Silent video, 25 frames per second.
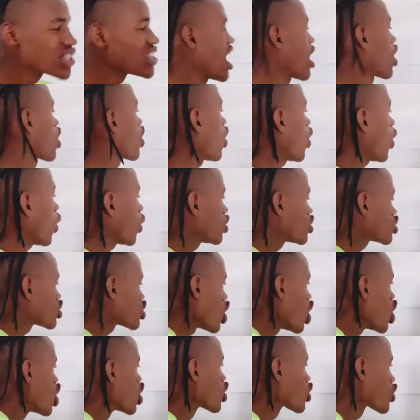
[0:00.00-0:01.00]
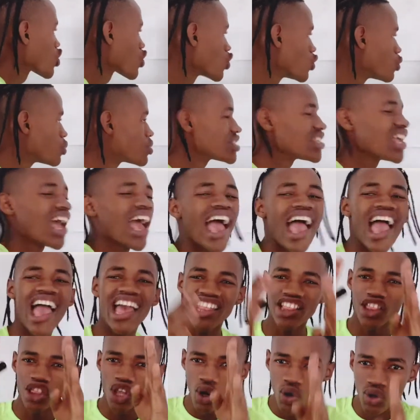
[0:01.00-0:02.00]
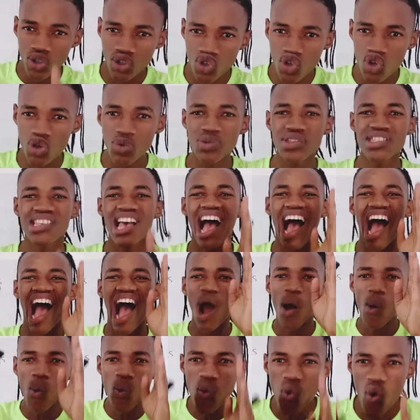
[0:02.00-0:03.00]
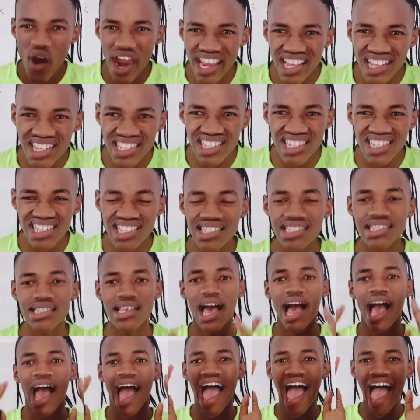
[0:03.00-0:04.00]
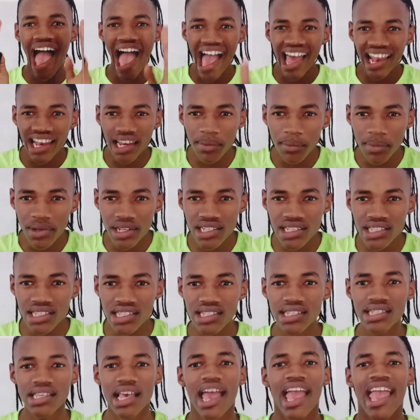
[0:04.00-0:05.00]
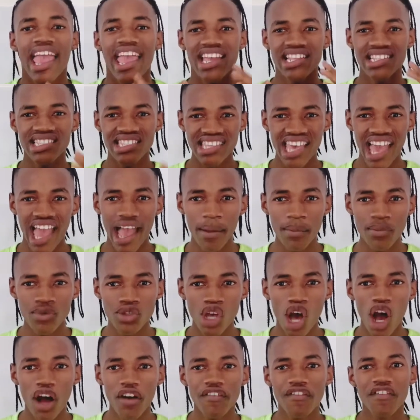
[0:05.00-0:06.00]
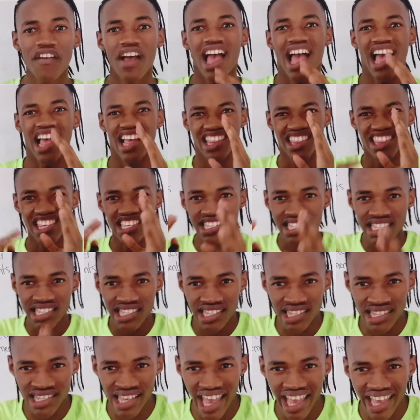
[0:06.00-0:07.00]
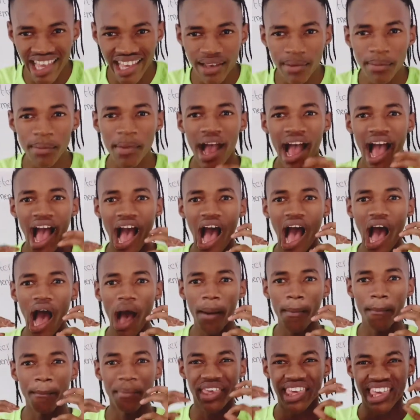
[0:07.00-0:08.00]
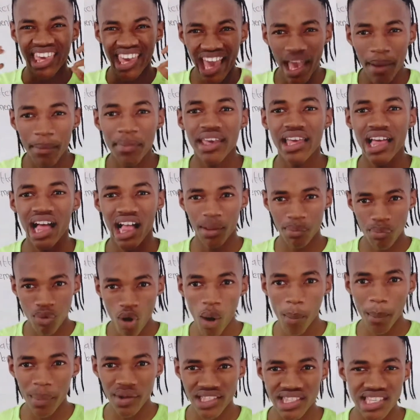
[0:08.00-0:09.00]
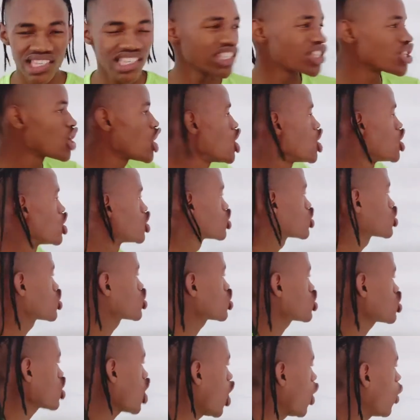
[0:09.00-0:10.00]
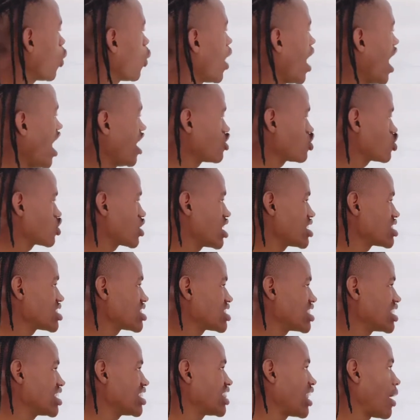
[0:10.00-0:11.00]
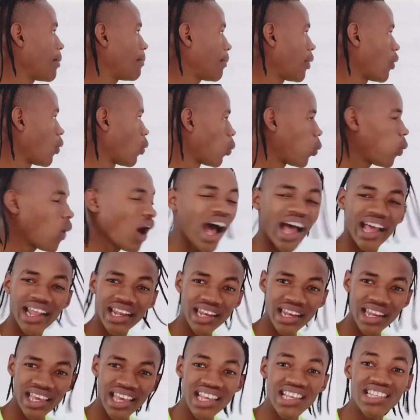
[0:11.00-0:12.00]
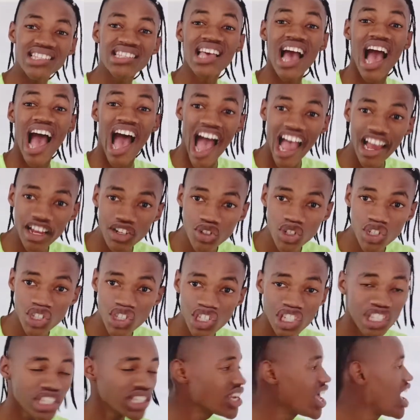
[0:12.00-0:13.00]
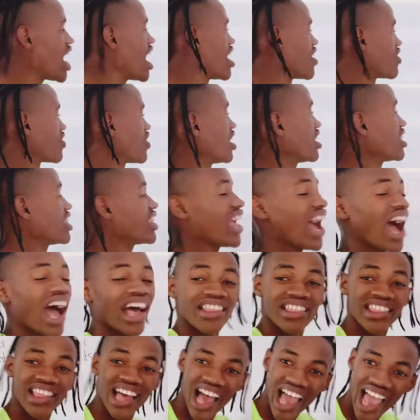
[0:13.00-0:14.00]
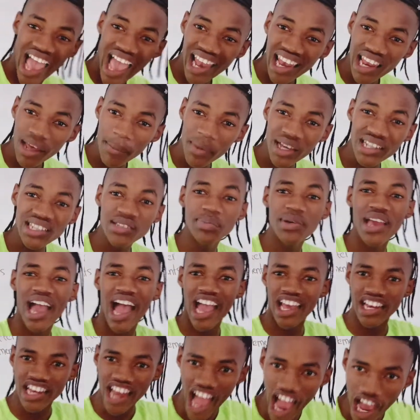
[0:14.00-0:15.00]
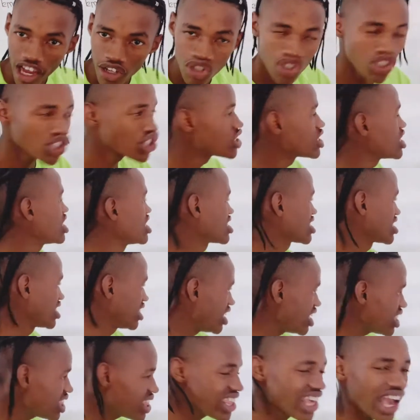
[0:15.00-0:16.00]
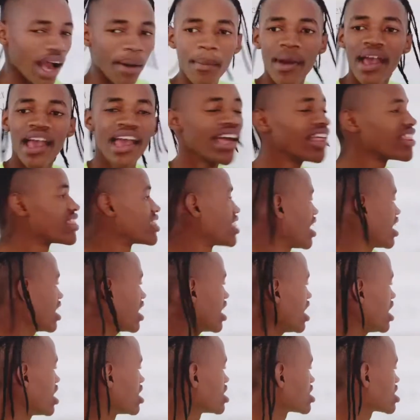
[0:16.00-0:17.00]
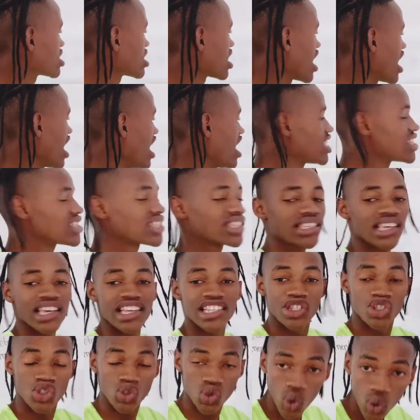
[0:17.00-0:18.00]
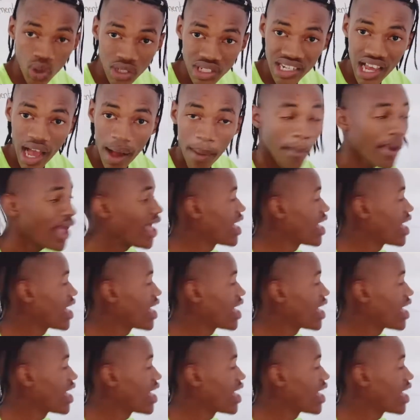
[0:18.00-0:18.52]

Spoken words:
are called groups, and those groups arranges elements in terms of the same chemical properties. So as you can see, number one is hydrogen, then the element behind hydrogen is lithium, then it's sodium,